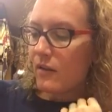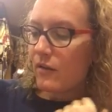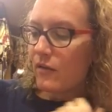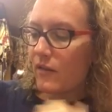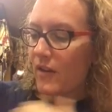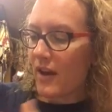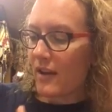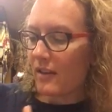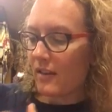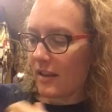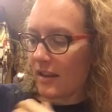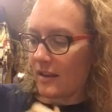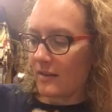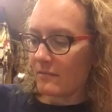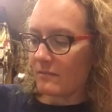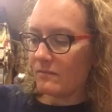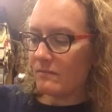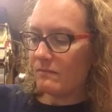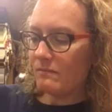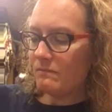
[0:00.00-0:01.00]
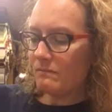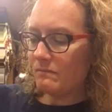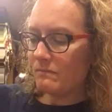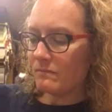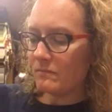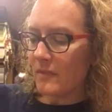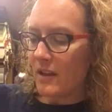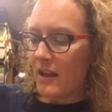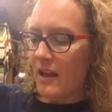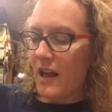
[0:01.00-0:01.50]
Finally,
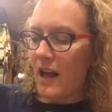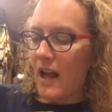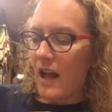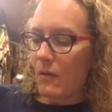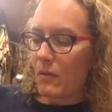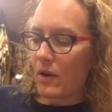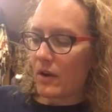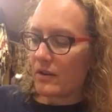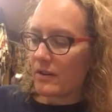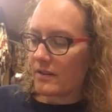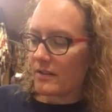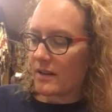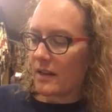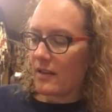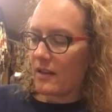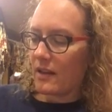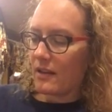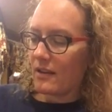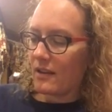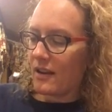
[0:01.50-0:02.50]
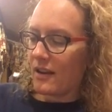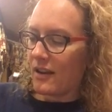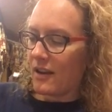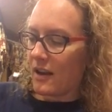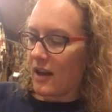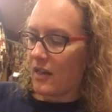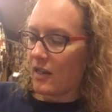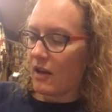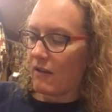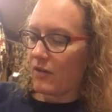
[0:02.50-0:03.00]
I wanted to say that
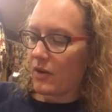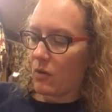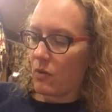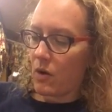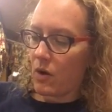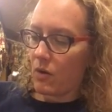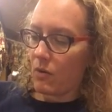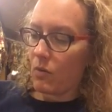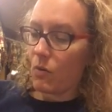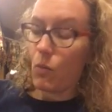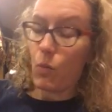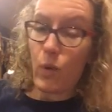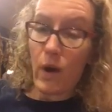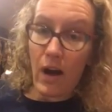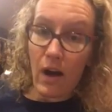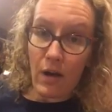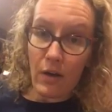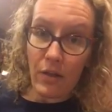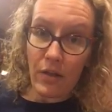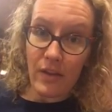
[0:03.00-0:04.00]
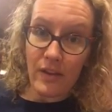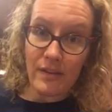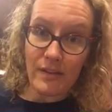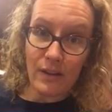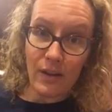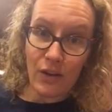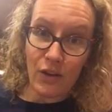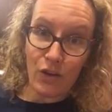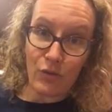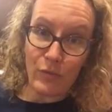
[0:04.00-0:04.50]
I love the quote, wealth
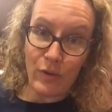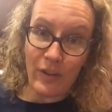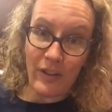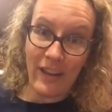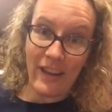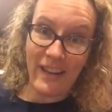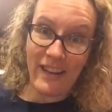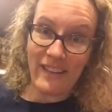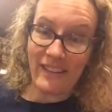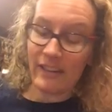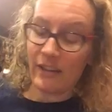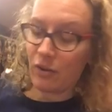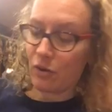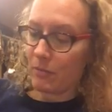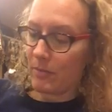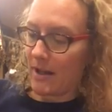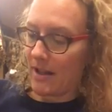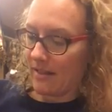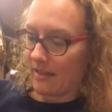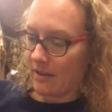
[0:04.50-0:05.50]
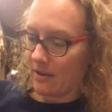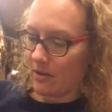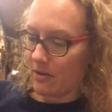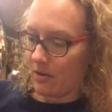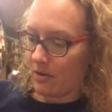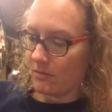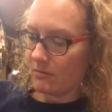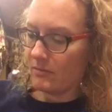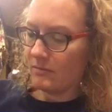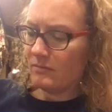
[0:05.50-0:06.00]
is accumulated little by
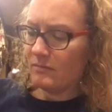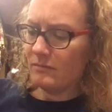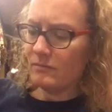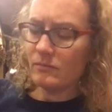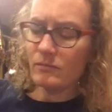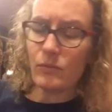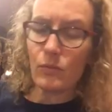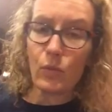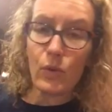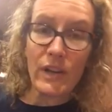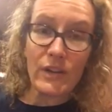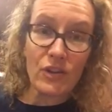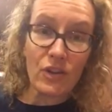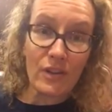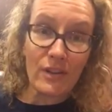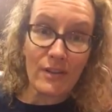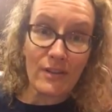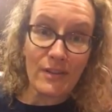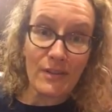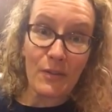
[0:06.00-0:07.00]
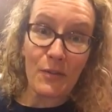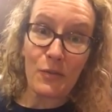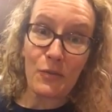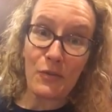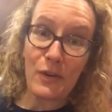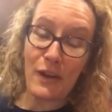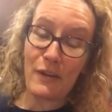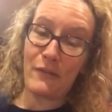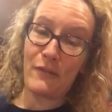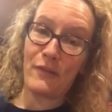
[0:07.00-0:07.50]
little. Riches
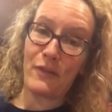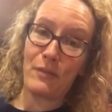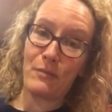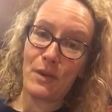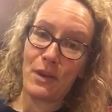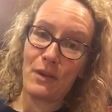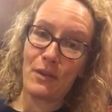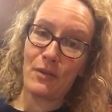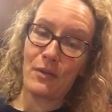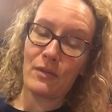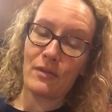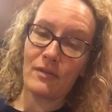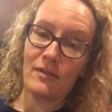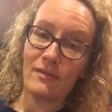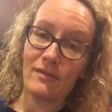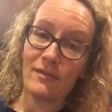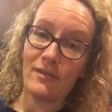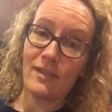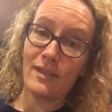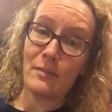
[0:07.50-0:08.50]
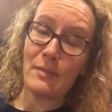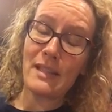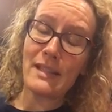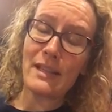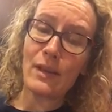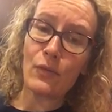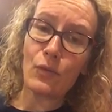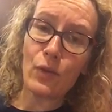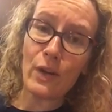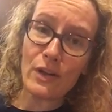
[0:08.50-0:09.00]
run from you. let me
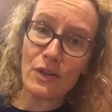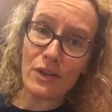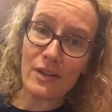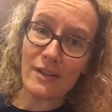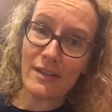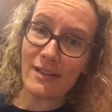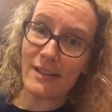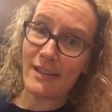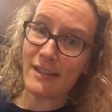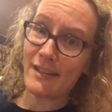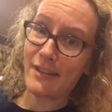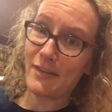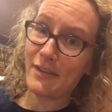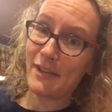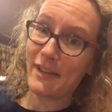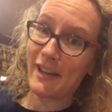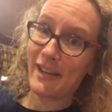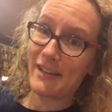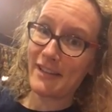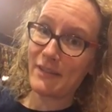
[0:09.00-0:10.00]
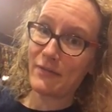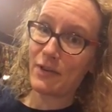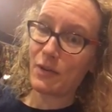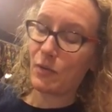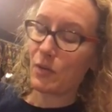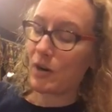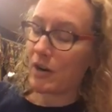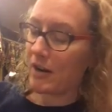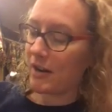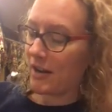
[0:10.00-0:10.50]
say riches. That sounded like a
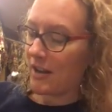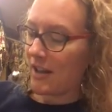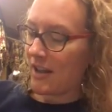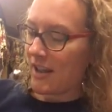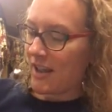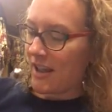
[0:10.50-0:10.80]
different word.